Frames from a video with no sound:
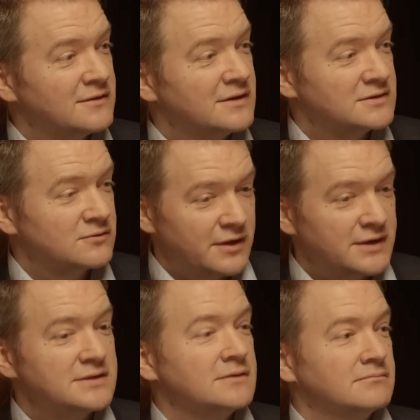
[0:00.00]
that it's
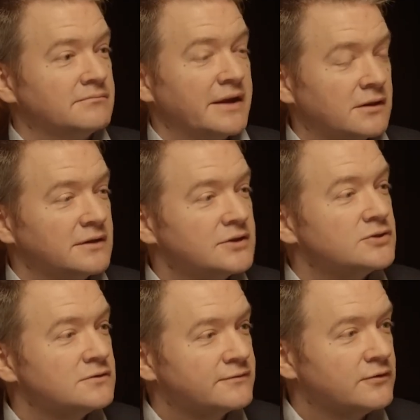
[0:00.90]
creating medical
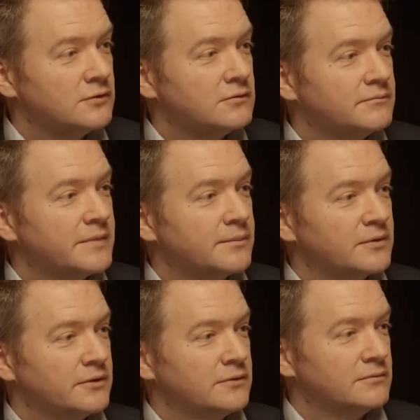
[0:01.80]
issues for people
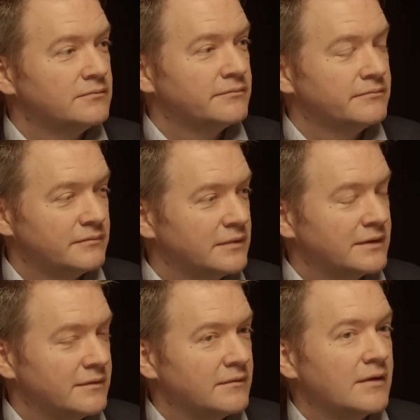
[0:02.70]
who
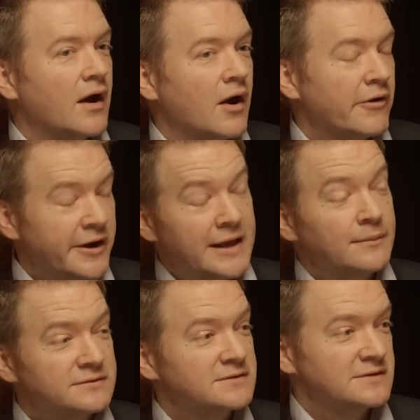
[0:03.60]
are
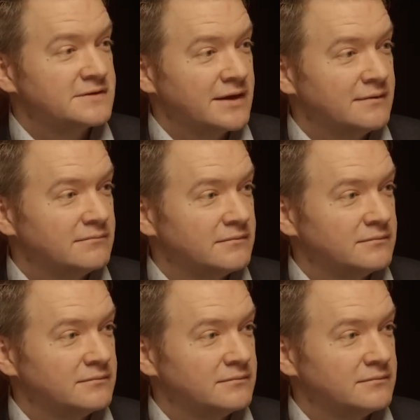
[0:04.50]
unable to sustain